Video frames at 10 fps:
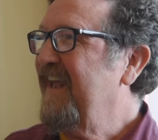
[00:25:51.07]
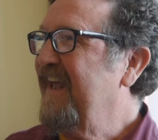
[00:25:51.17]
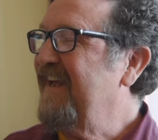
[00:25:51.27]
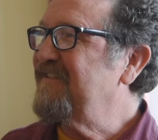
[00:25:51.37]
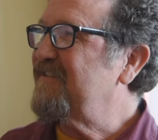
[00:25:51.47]

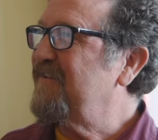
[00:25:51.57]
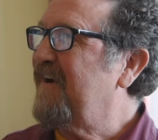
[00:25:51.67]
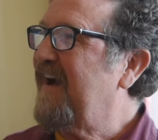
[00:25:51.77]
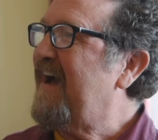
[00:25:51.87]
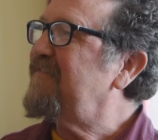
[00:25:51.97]
And so
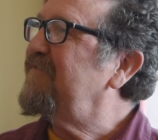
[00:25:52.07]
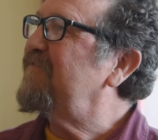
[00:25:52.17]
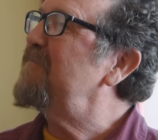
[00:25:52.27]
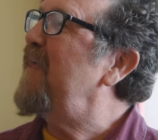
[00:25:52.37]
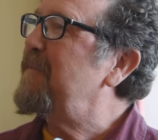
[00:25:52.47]

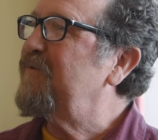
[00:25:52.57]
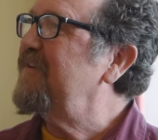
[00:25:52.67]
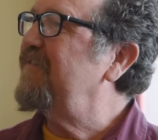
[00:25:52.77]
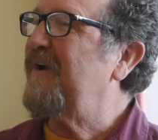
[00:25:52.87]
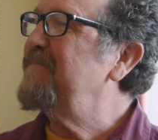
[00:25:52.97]
from that point
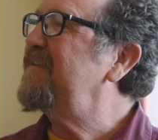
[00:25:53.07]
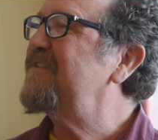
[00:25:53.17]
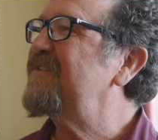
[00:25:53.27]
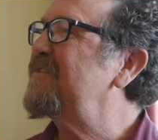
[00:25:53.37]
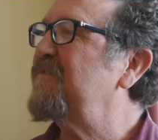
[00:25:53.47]
of view, it's
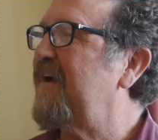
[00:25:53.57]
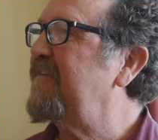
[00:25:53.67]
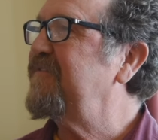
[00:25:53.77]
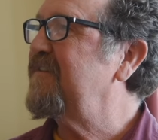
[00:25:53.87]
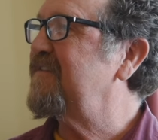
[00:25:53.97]
just so
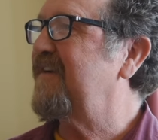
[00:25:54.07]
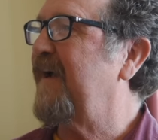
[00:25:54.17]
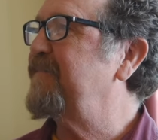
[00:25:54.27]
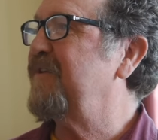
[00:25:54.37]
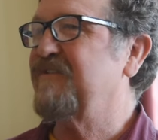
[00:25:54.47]
obvious that
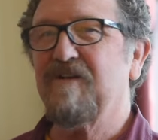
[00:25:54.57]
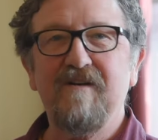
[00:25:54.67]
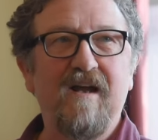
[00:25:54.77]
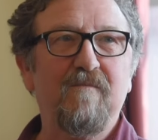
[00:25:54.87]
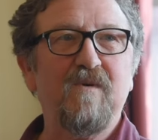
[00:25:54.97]
objects are
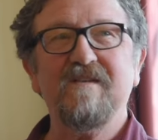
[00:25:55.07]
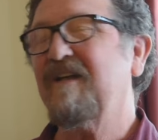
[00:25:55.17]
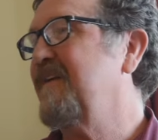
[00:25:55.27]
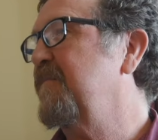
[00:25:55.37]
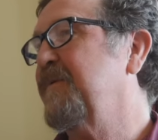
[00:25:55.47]
not what
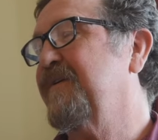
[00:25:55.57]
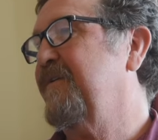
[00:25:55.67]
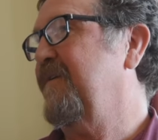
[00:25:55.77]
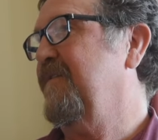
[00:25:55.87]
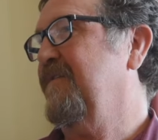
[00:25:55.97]
they
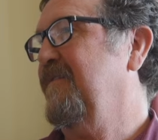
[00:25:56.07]
appear.